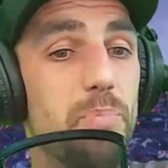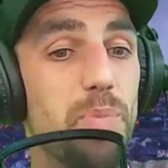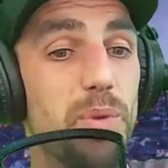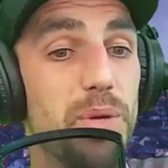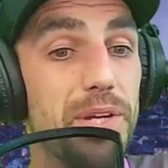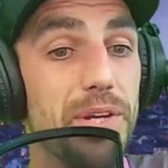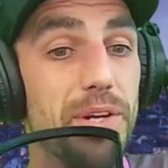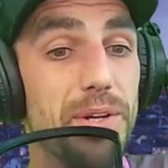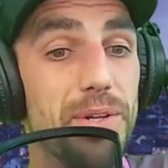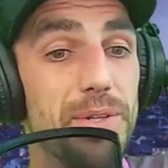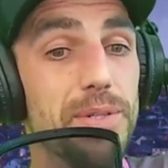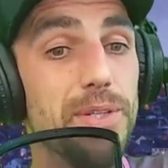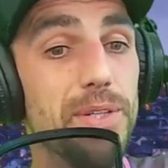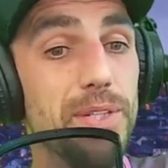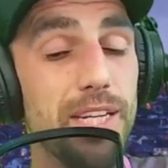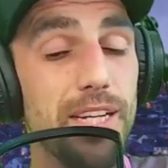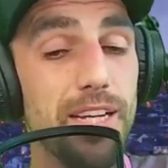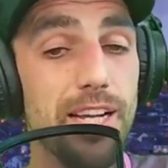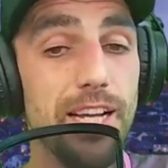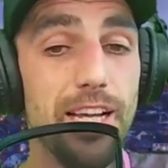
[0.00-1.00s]
I don't know.
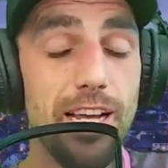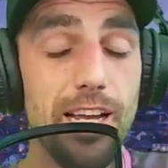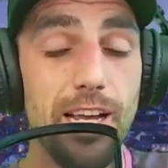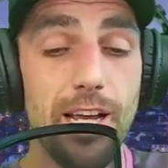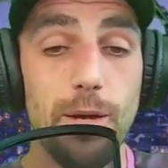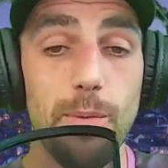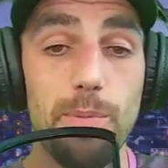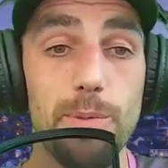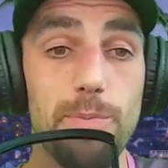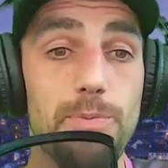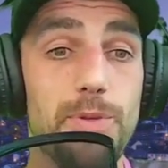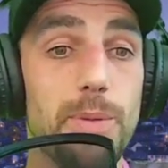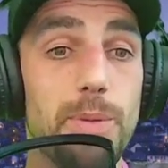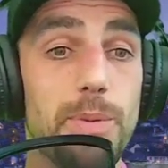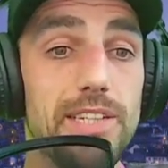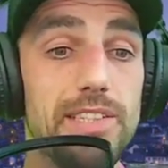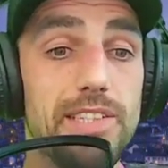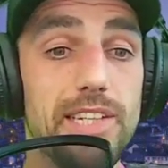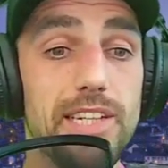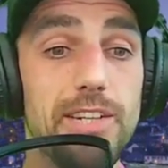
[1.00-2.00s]
But they
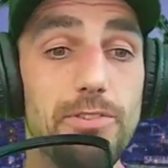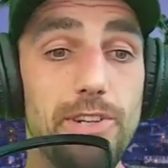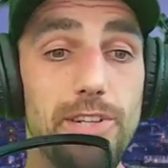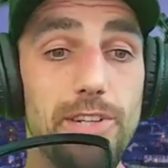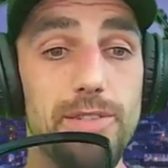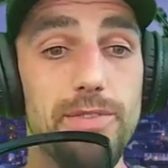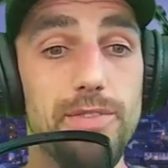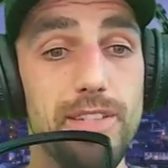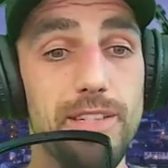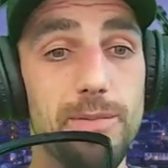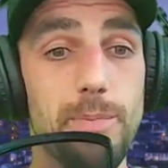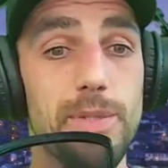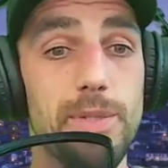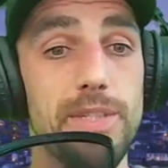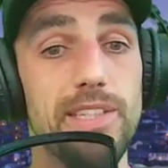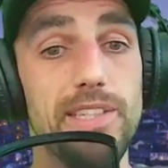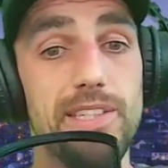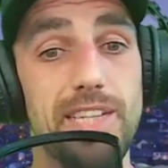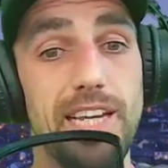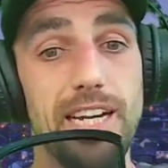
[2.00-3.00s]
basically arrived up at this
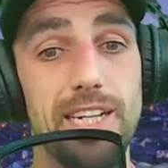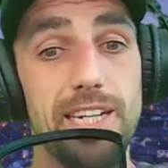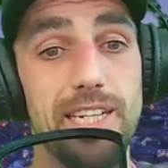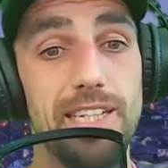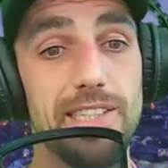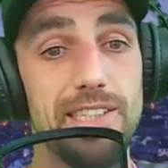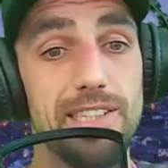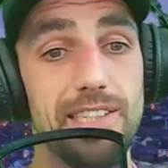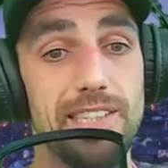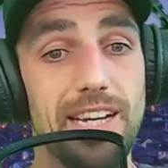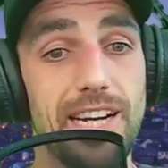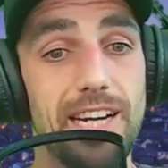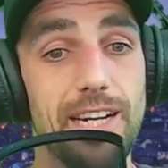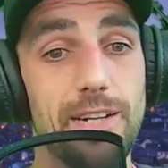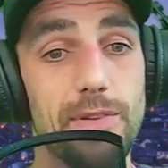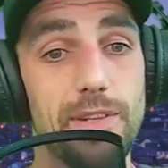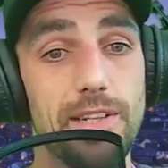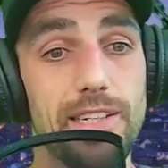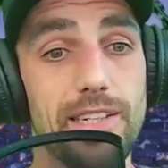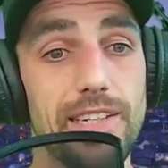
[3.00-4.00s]
guy, guy's gaff
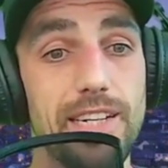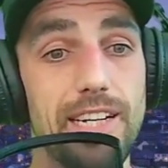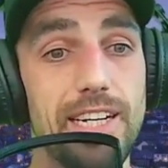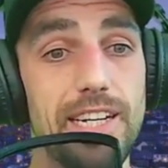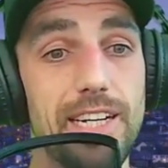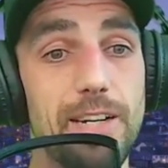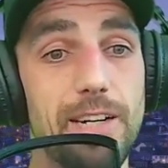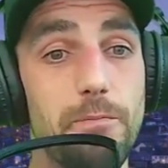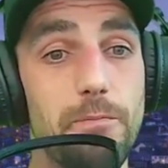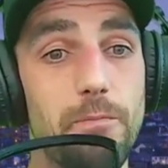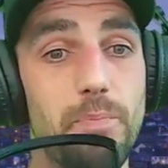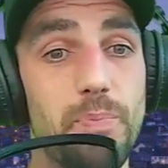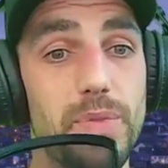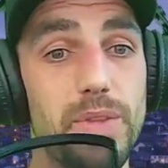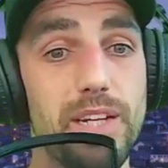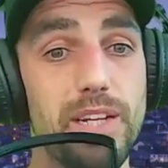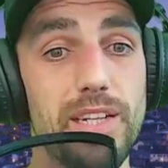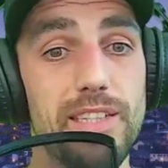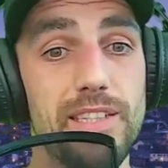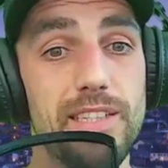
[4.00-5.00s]
and uh,
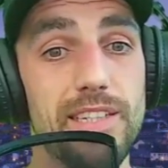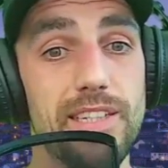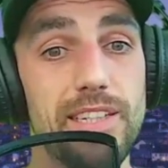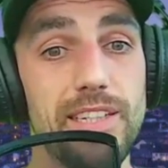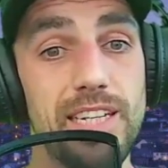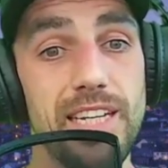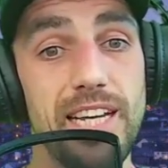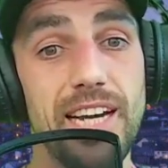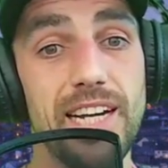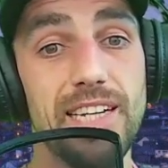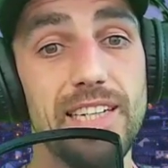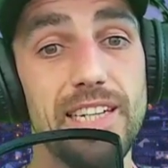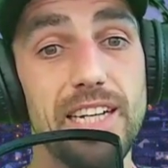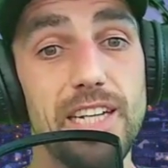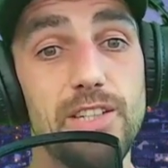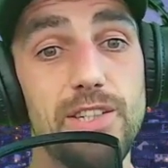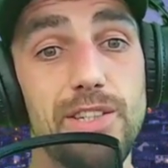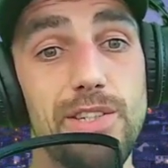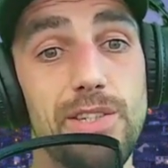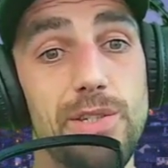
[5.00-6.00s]
he had
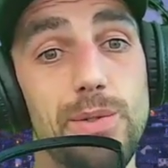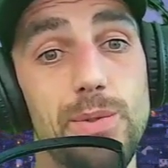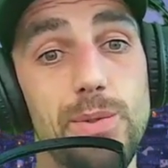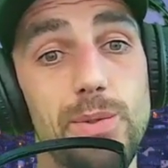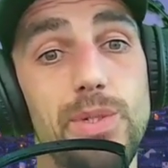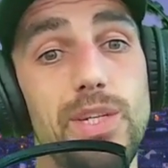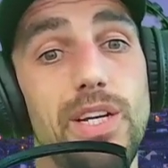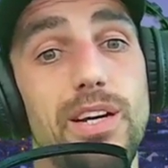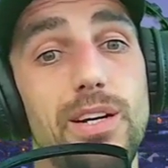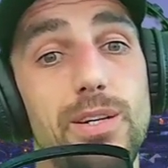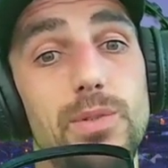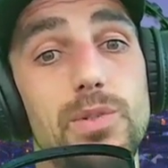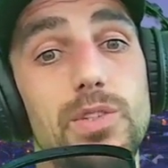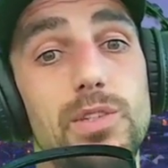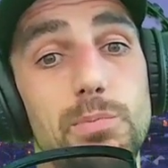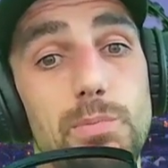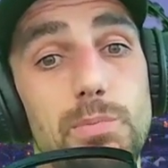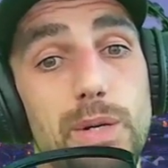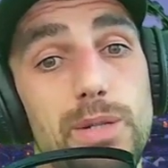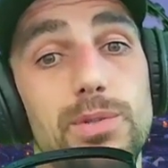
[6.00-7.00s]
two thousand
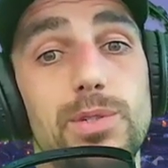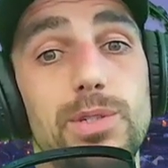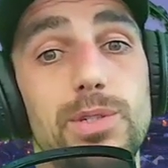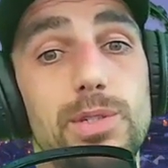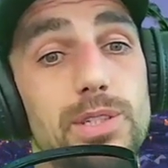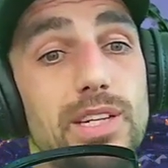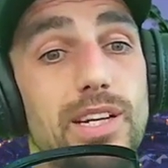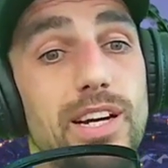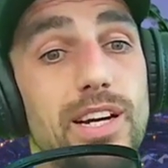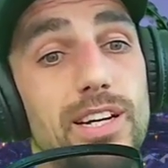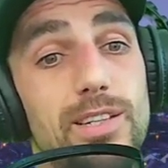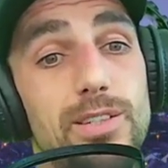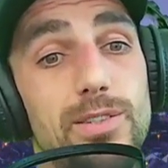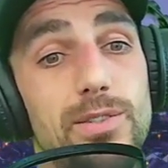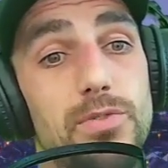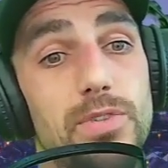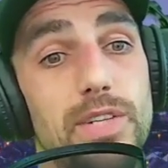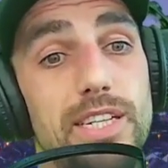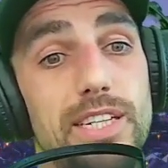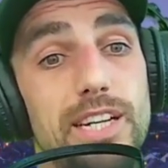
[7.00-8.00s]
pound of
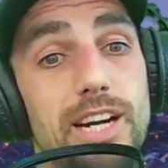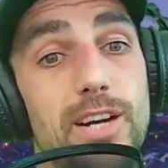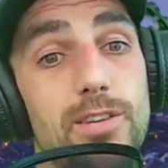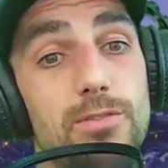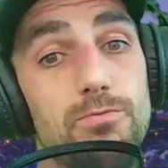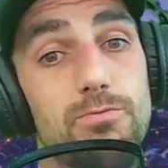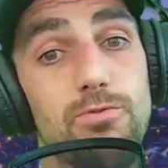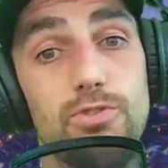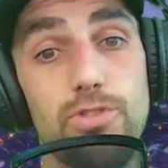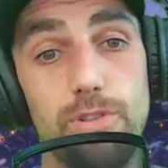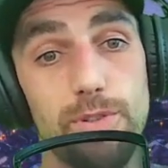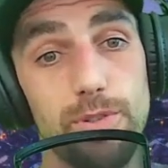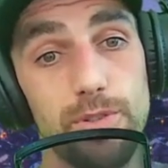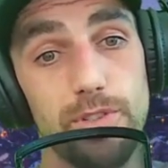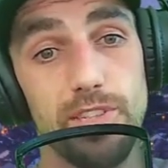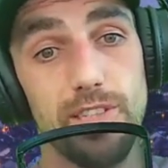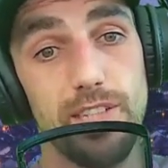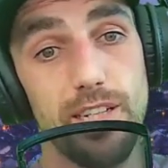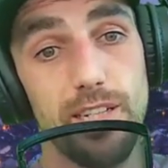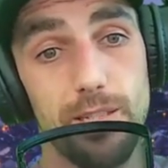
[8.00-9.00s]
uh, of drugs in
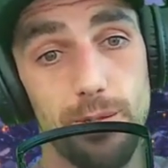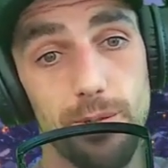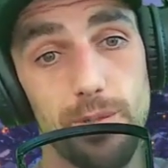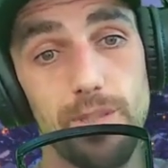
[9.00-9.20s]
the house.